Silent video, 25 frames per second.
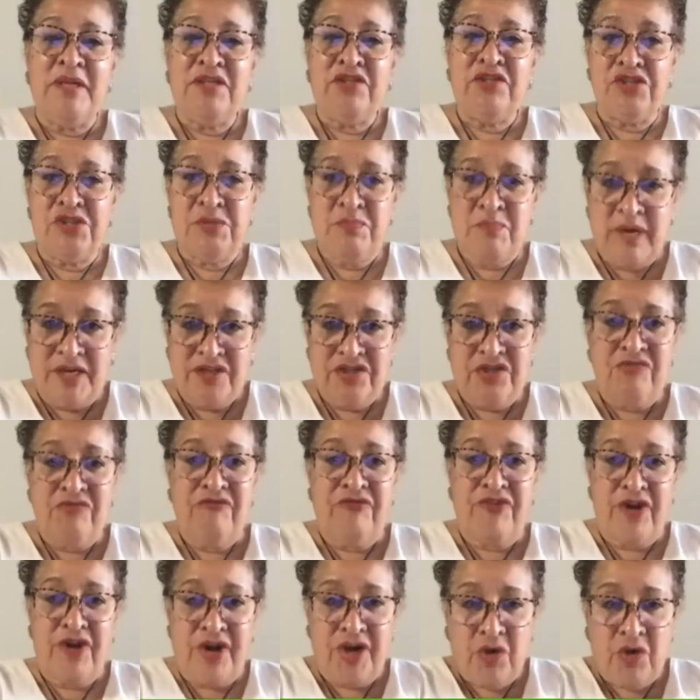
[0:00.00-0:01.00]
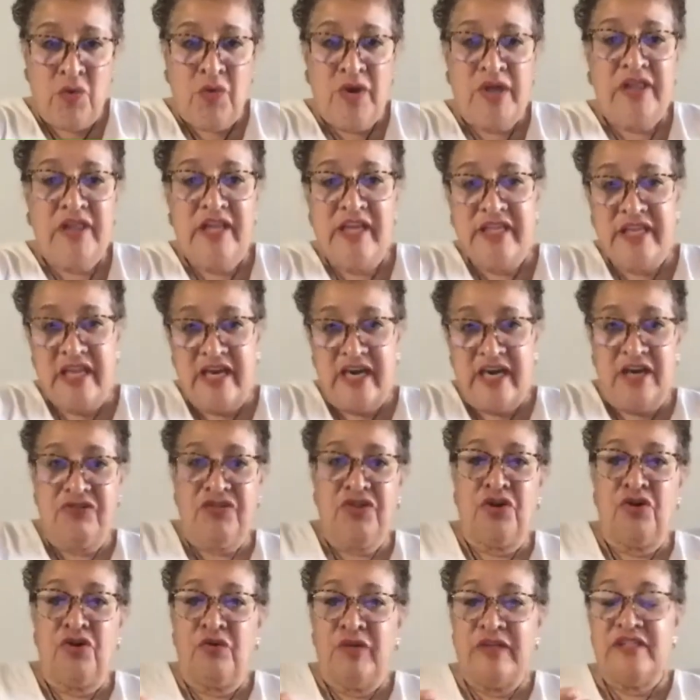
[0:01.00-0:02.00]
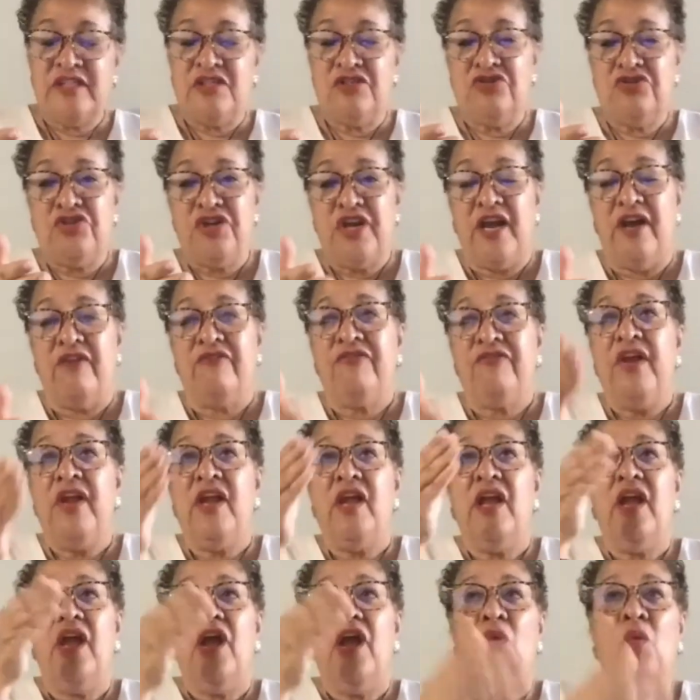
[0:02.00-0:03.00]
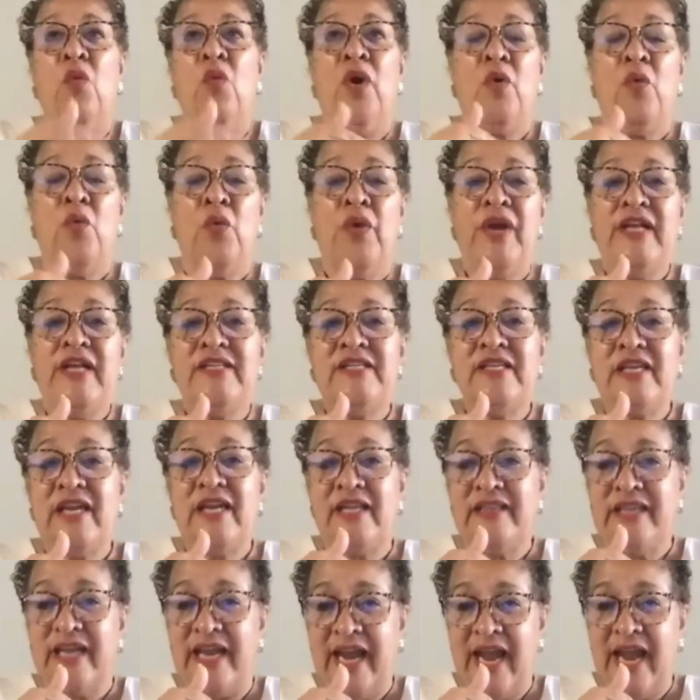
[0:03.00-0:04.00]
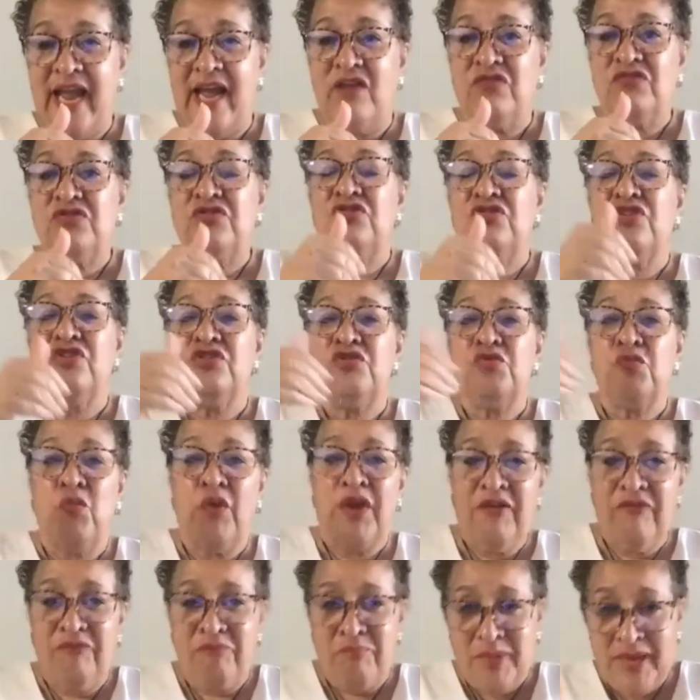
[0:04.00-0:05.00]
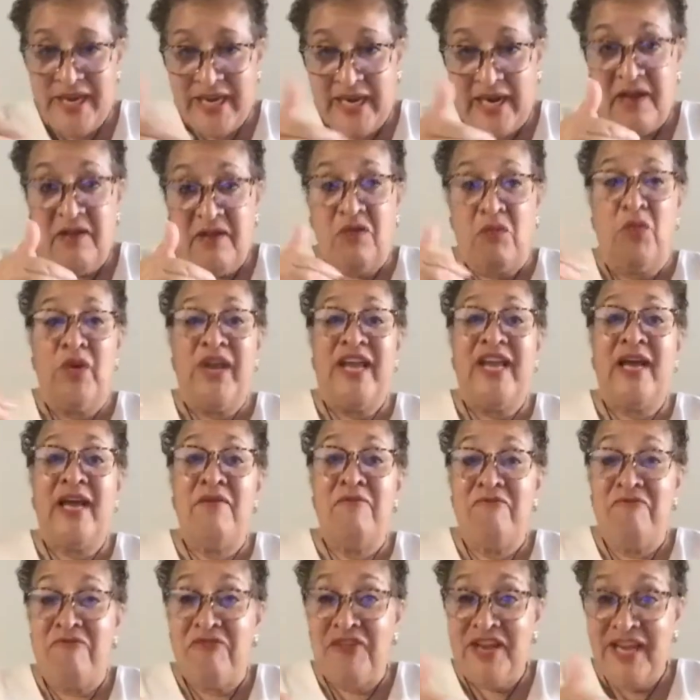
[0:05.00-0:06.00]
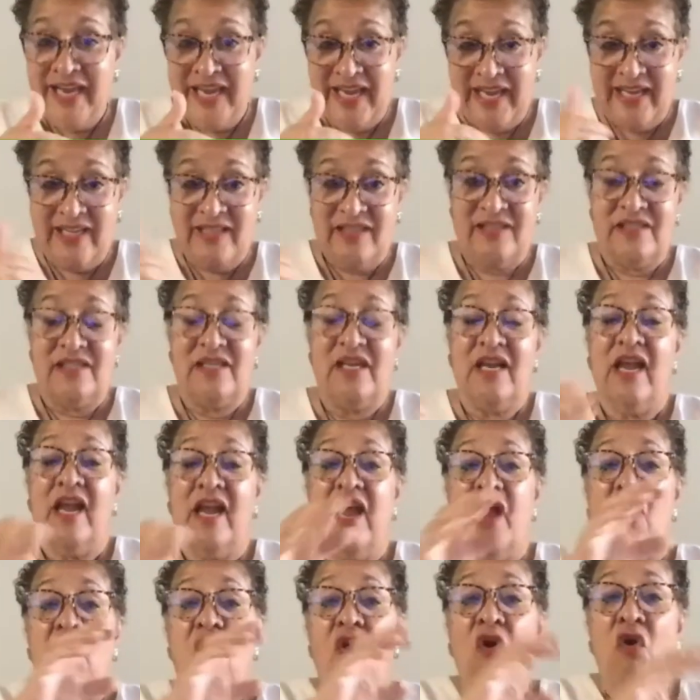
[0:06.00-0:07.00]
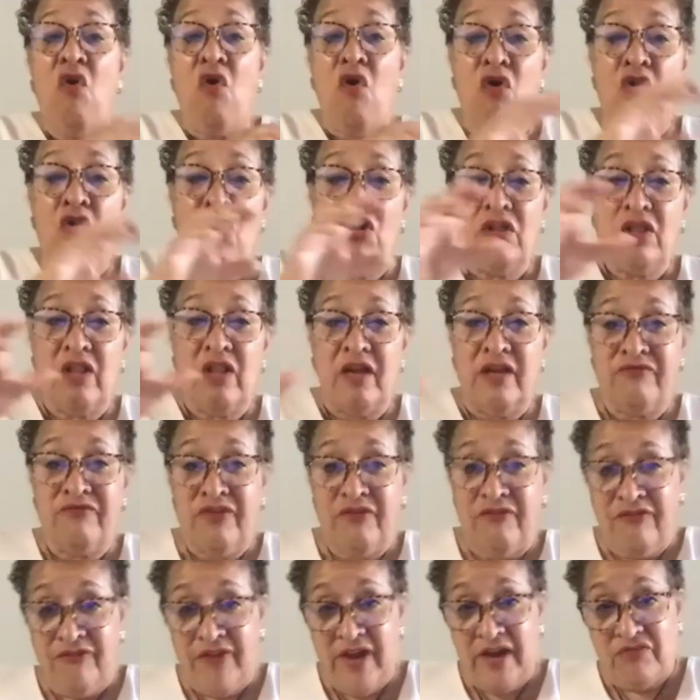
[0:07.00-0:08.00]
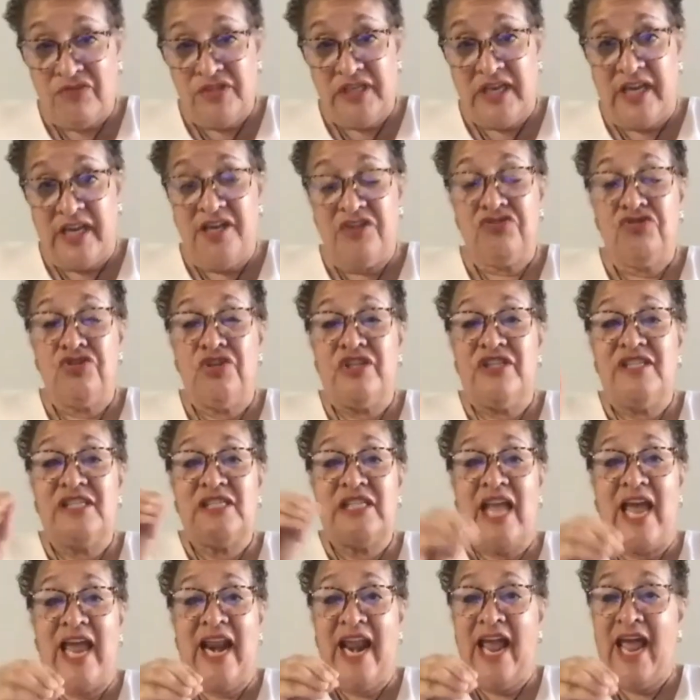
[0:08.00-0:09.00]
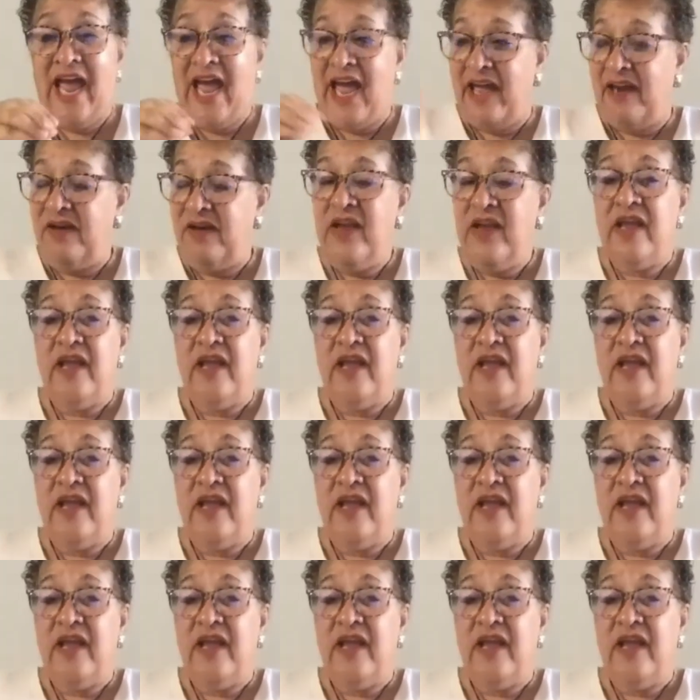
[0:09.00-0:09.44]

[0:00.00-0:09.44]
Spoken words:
just mention very quickly, and then I'll throw it to Jeff. What we did at the council is we convened all of the foundations that had